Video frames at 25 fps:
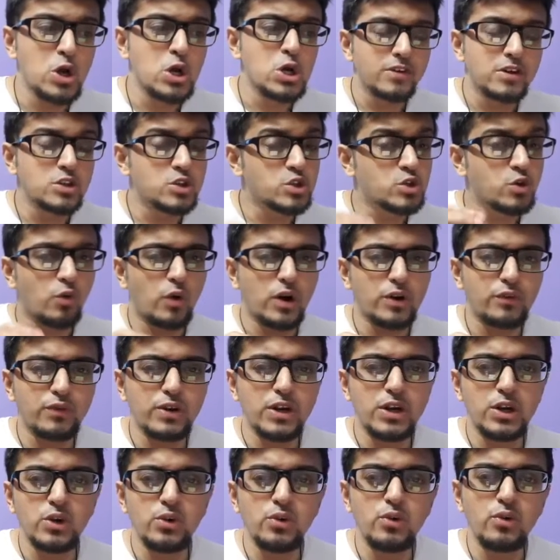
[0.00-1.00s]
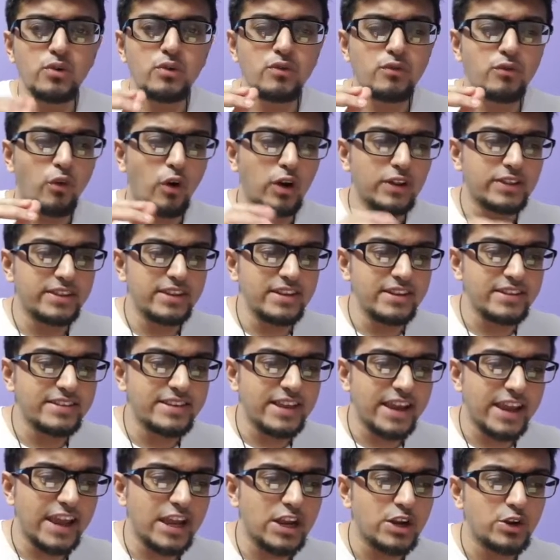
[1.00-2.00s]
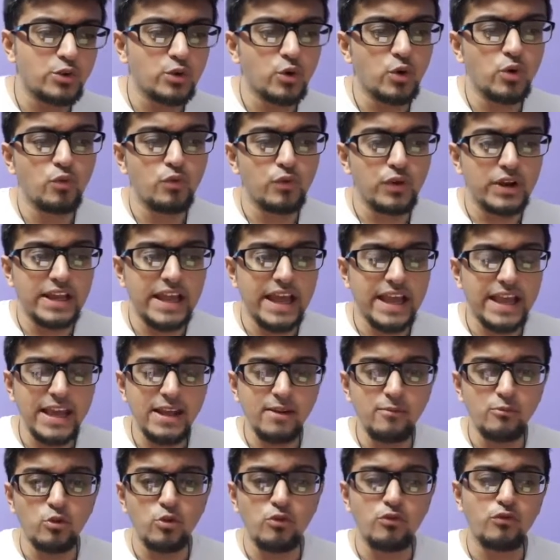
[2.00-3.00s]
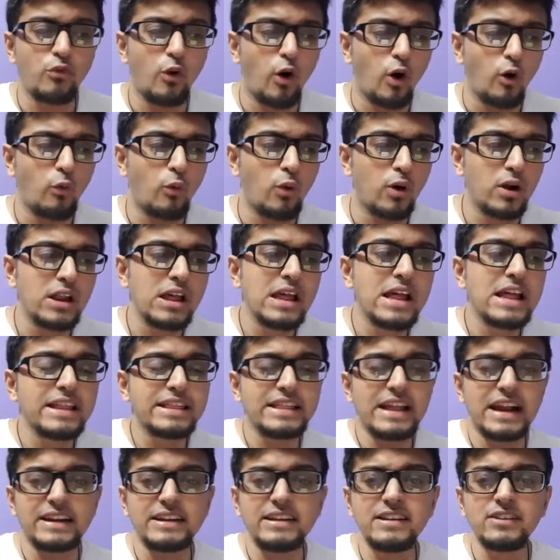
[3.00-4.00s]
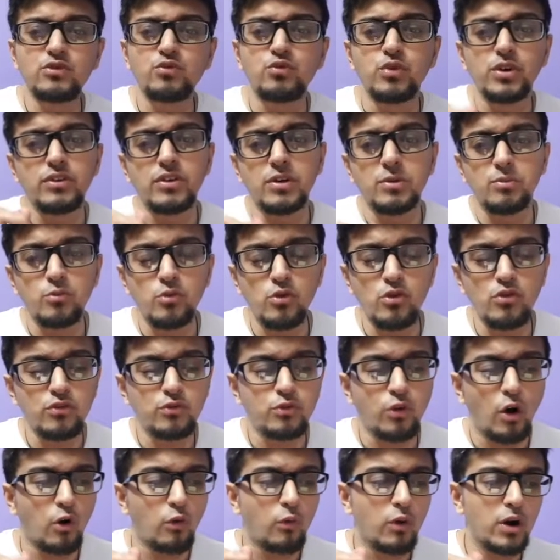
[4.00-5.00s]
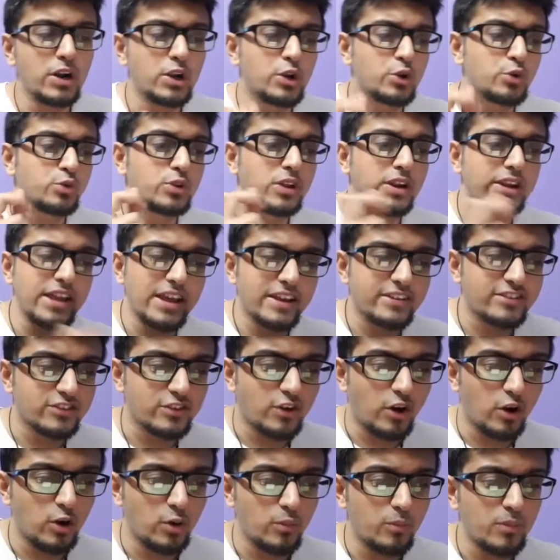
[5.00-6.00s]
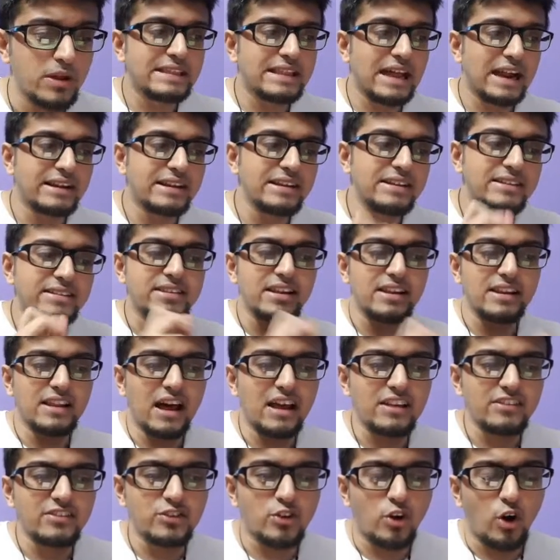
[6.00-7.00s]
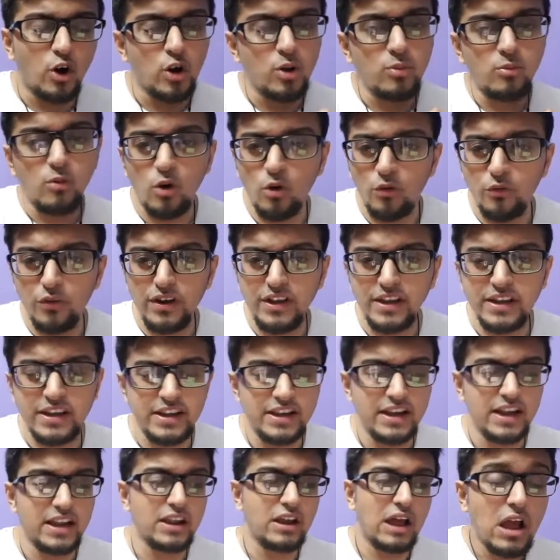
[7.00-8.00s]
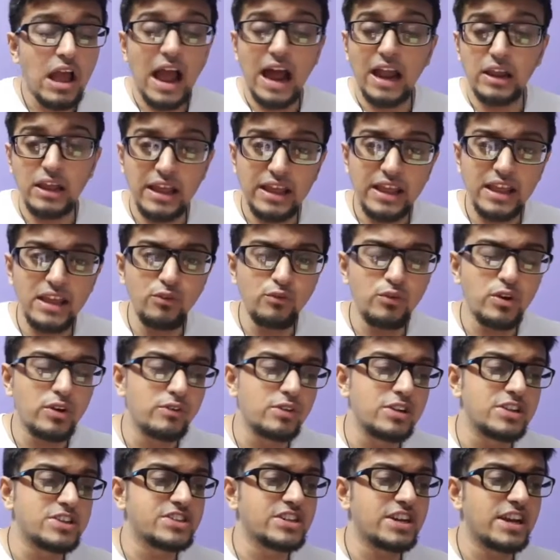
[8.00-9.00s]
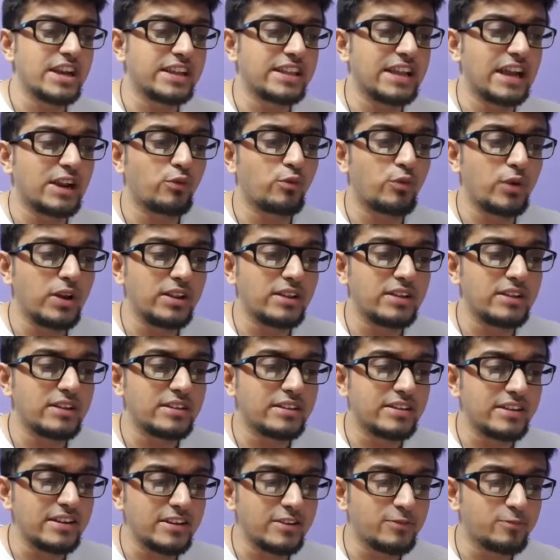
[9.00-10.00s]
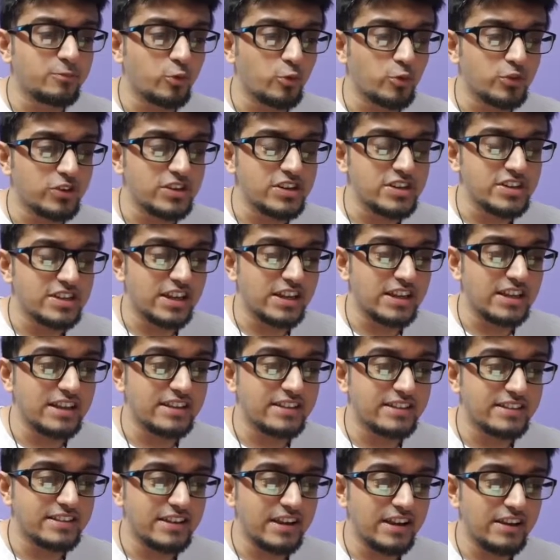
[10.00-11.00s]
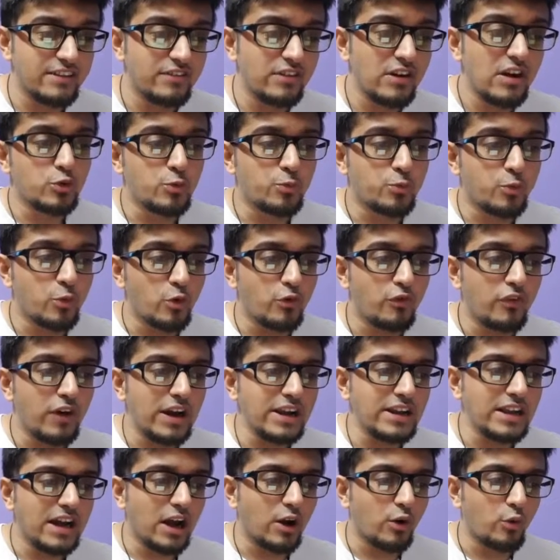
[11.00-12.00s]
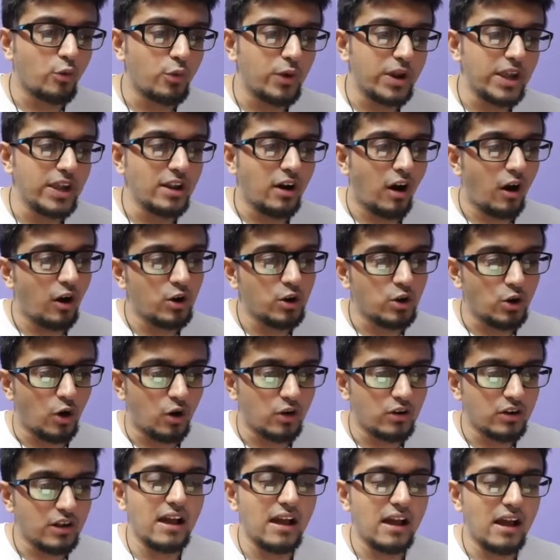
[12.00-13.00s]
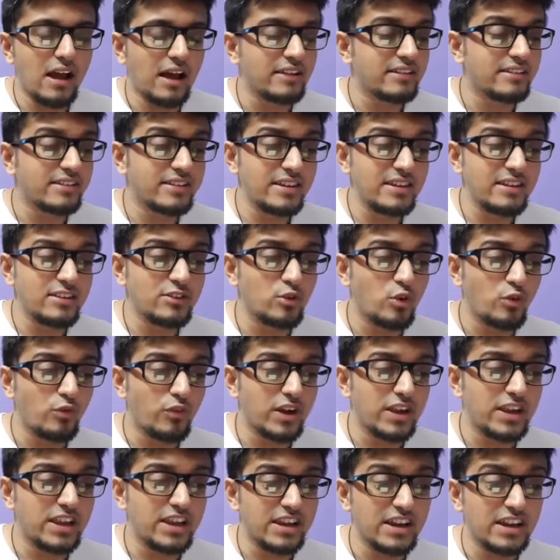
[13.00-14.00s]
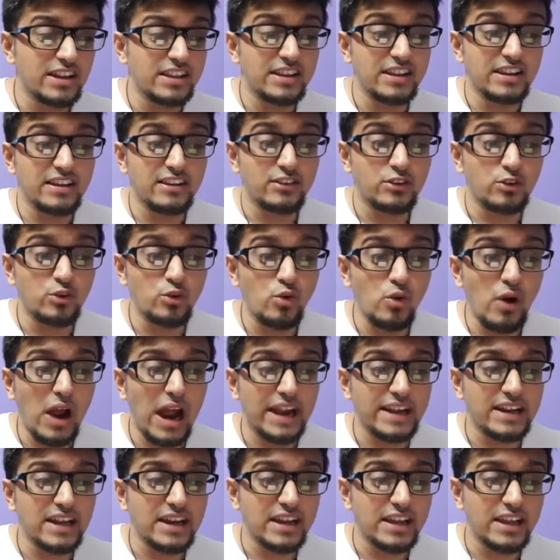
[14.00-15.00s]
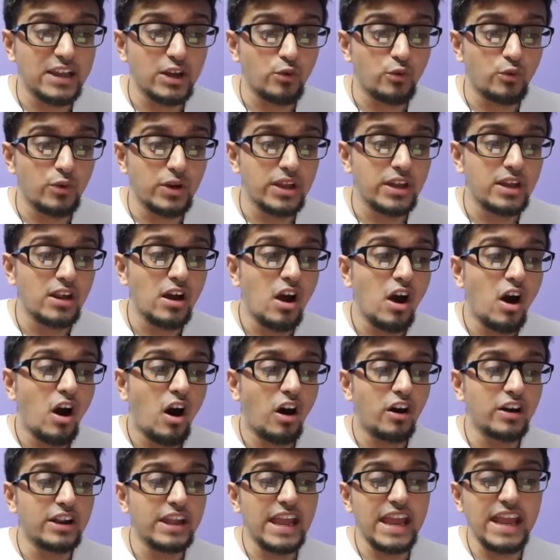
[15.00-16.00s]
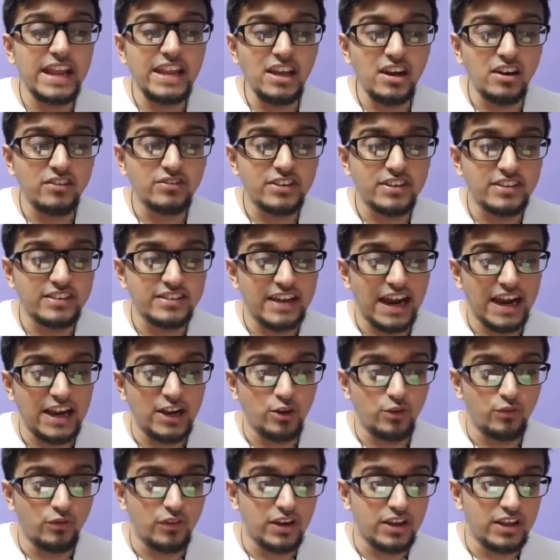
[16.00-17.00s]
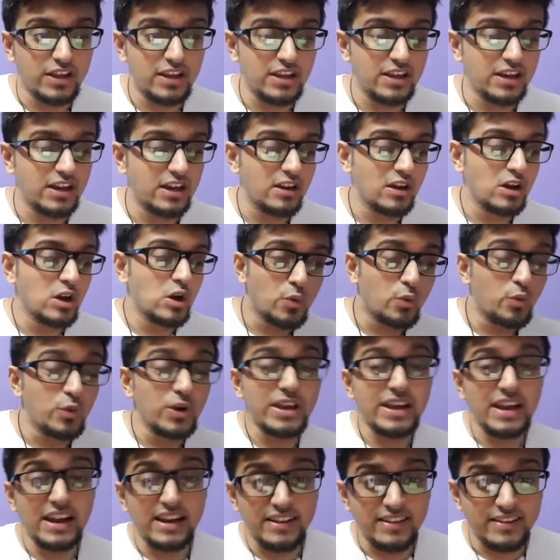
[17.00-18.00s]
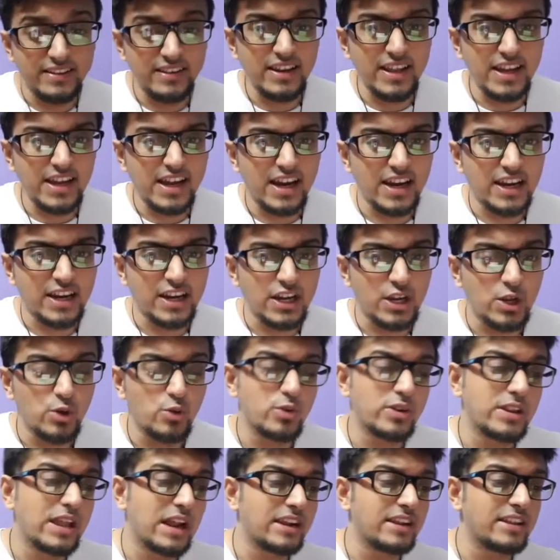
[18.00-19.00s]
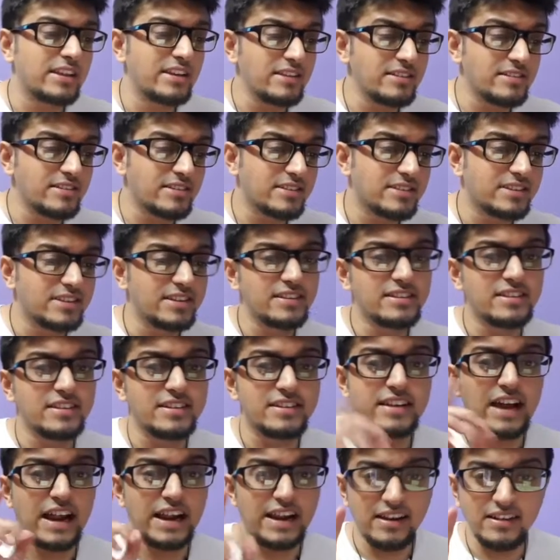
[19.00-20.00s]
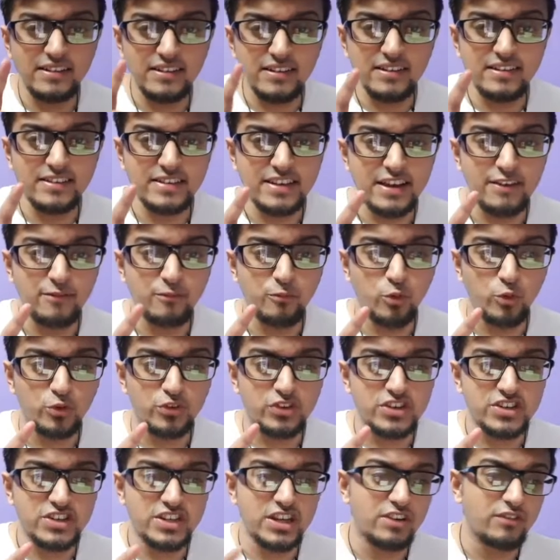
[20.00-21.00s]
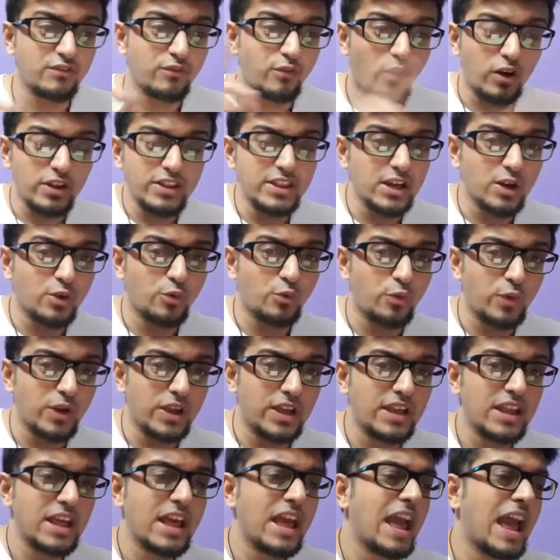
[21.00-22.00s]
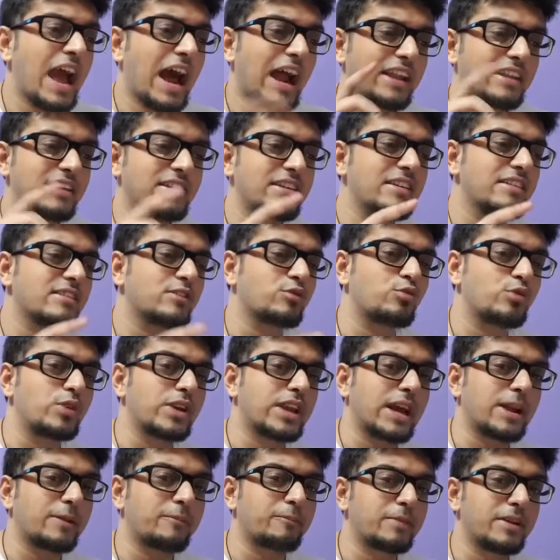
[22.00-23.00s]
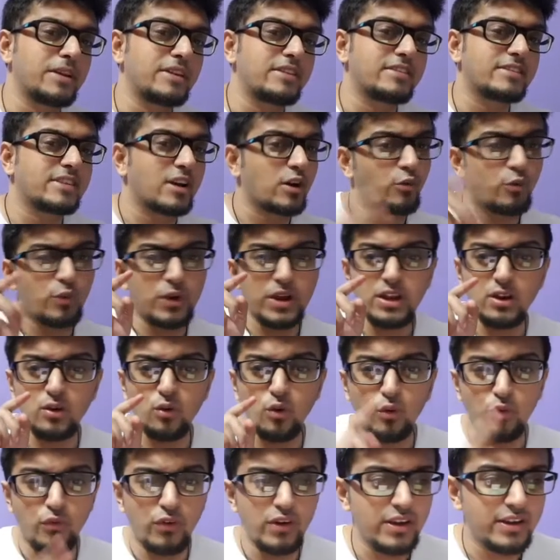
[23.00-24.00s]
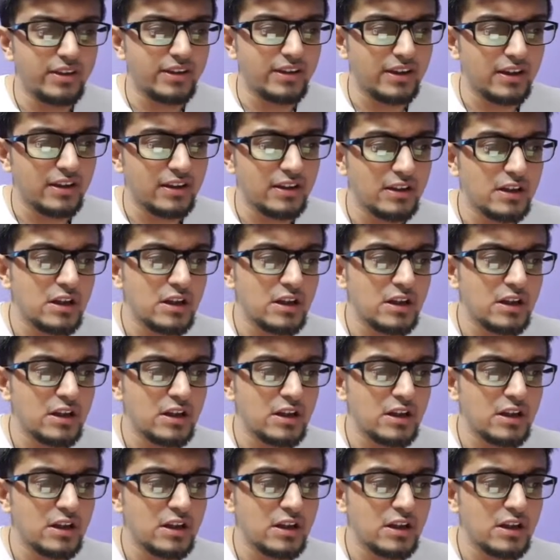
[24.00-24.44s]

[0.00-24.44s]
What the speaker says: So what we'll do, for this second row, we'll again move forward, that is we will move forward to the next column, that is the last column over here. And again we will check that whether this position is safe to provide a queen or not. And since over here there is no attacking queen on any of the side over here, we can easily conclude that yes, this is another safe position for the queen, and yes, we can place the queen over here.